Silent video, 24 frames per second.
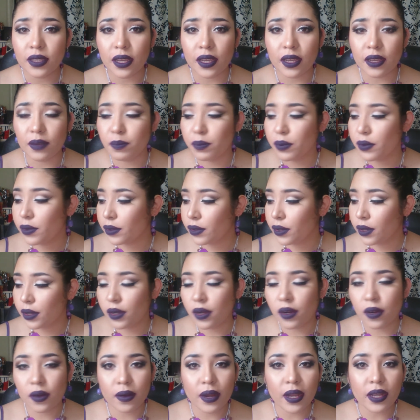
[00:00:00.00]
I put
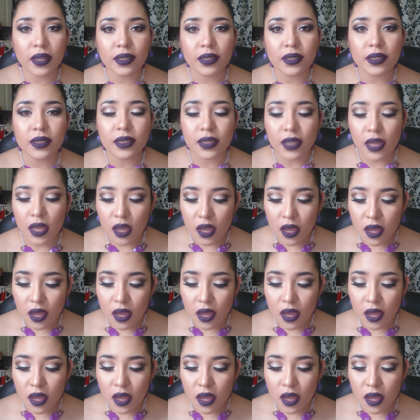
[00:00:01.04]
correctors,